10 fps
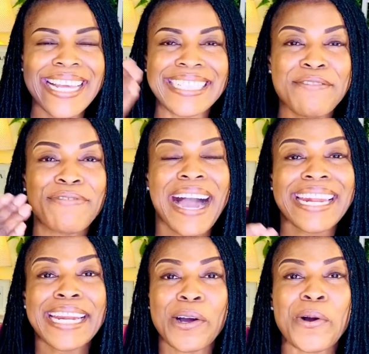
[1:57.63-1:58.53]
divided
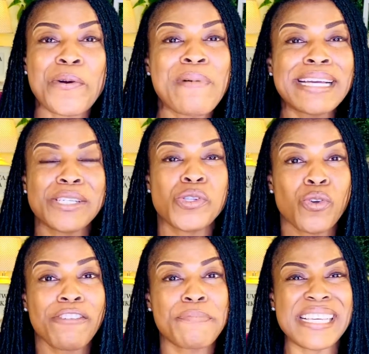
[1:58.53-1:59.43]
a concubine into
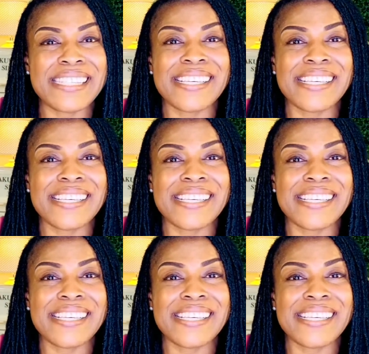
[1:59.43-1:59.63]
12 pieces